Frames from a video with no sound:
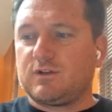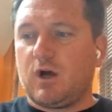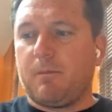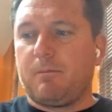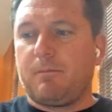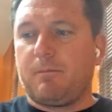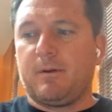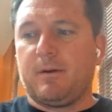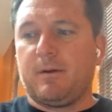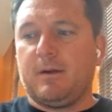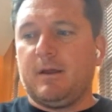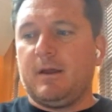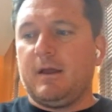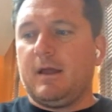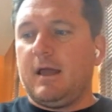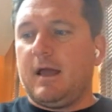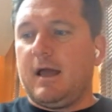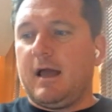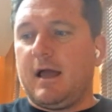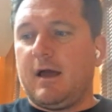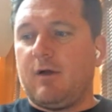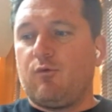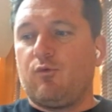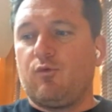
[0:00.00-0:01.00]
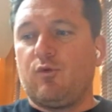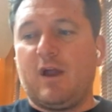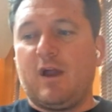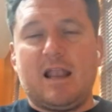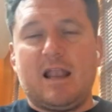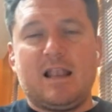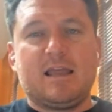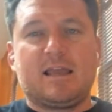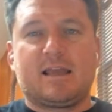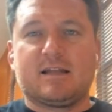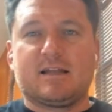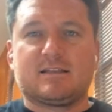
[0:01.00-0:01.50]
at the top
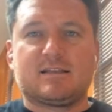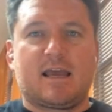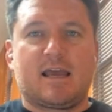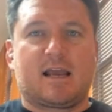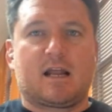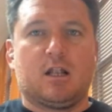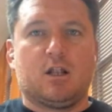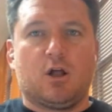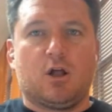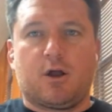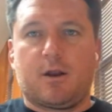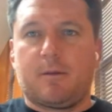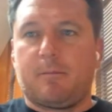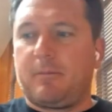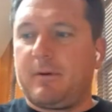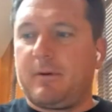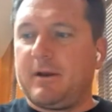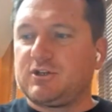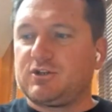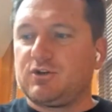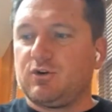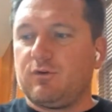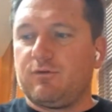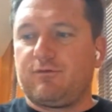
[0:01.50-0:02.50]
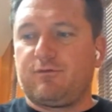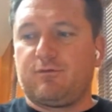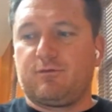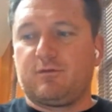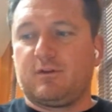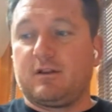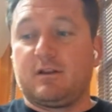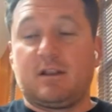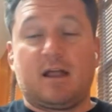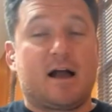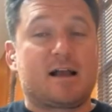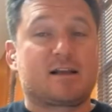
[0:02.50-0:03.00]
really can take a lot of pressure off
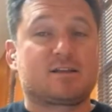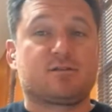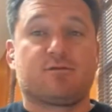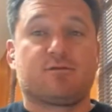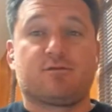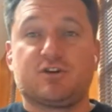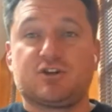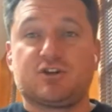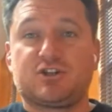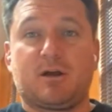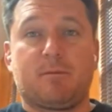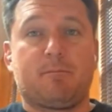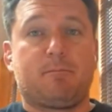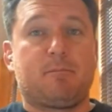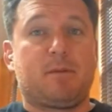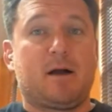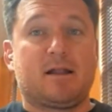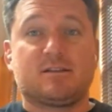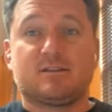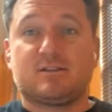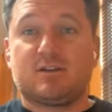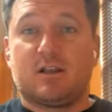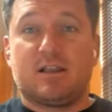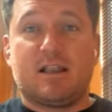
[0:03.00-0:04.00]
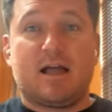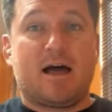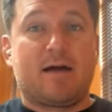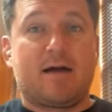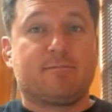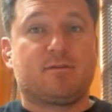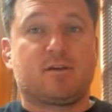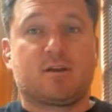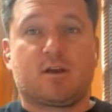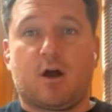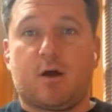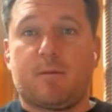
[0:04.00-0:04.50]
the likes of Rishabh Pant to
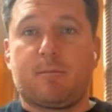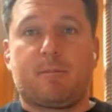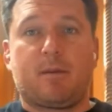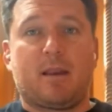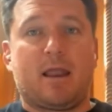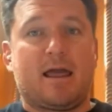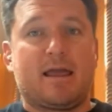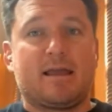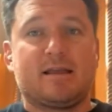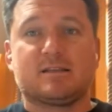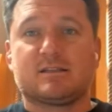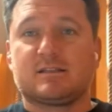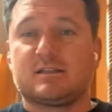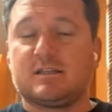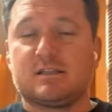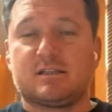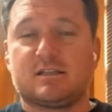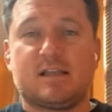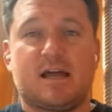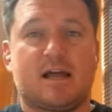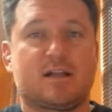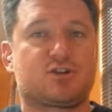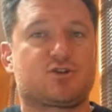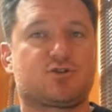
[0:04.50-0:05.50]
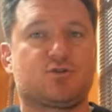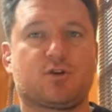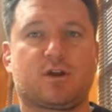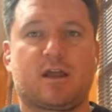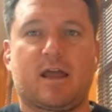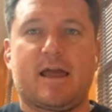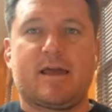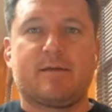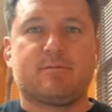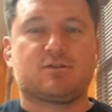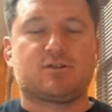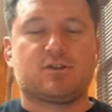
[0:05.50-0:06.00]
allow him to go and play his natural
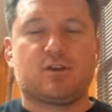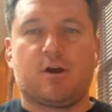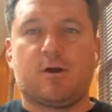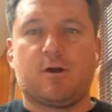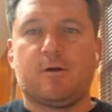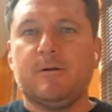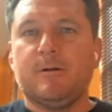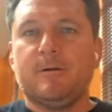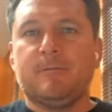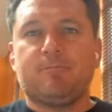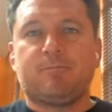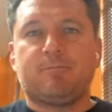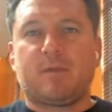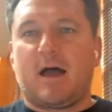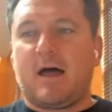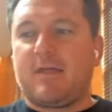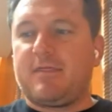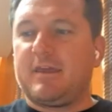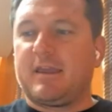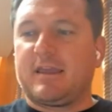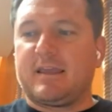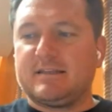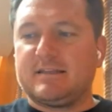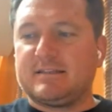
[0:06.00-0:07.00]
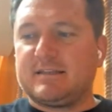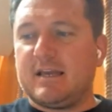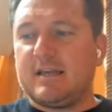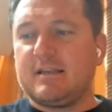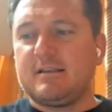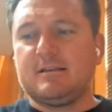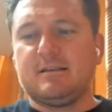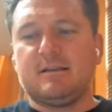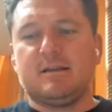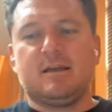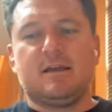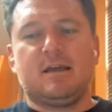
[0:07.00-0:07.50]
game. So I think he's
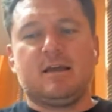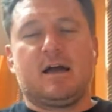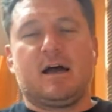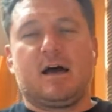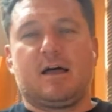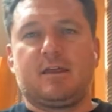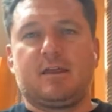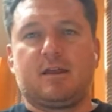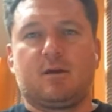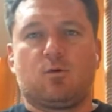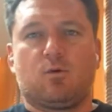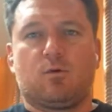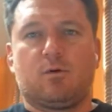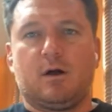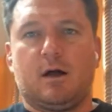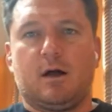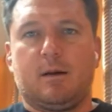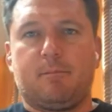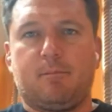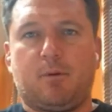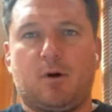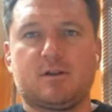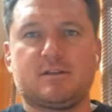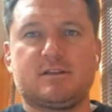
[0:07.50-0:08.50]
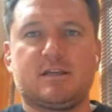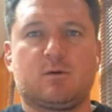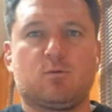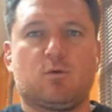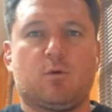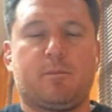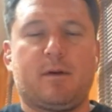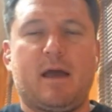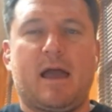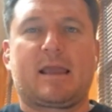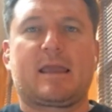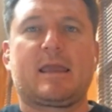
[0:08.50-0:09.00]
in. I think
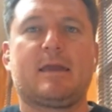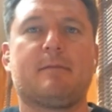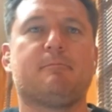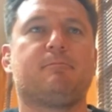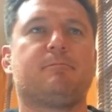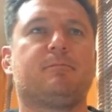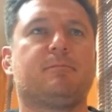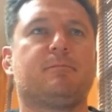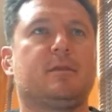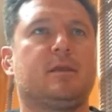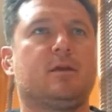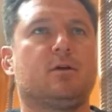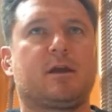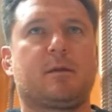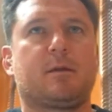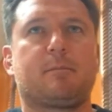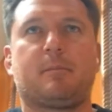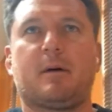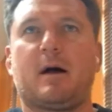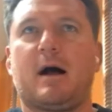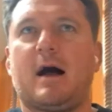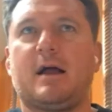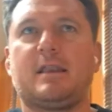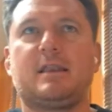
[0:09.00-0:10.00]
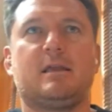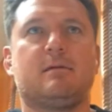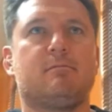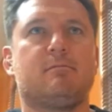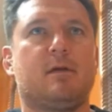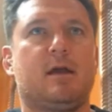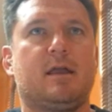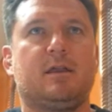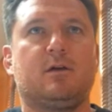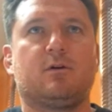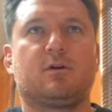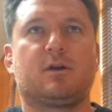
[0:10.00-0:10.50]
Ponting will back him. He'll get behind
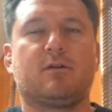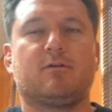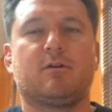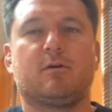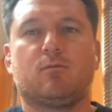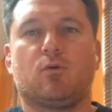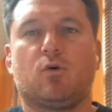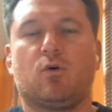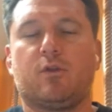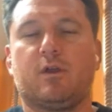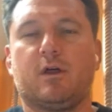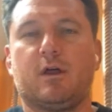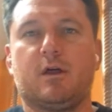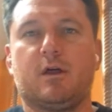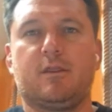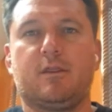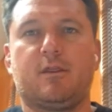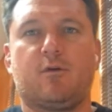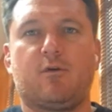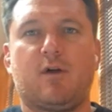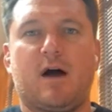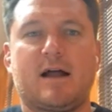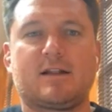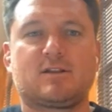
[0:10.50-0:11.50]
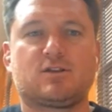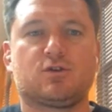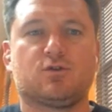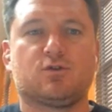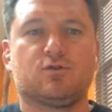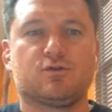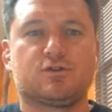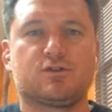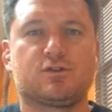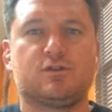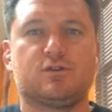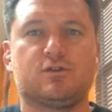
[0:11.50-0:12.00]
him and he'll give him all the right
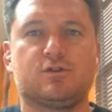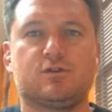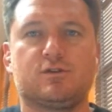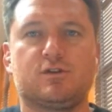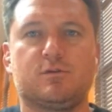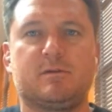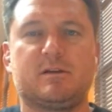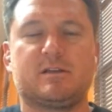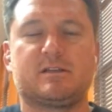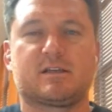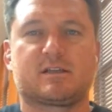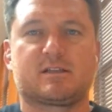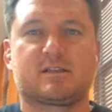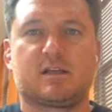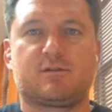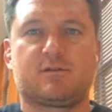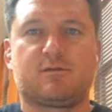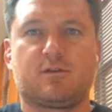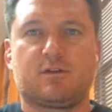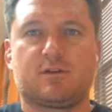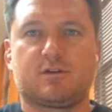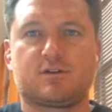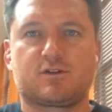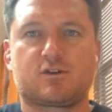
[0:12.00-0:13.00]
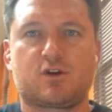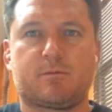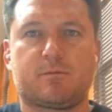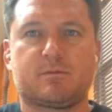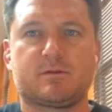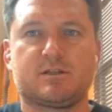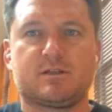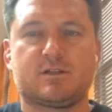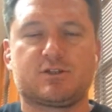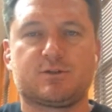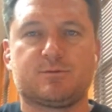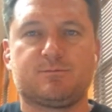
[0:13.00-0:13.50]
tools to be successful in this
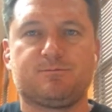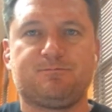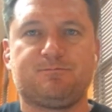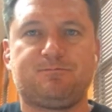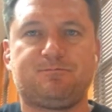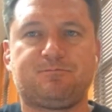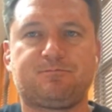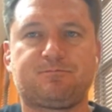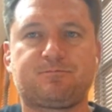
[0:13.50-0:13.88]
competition.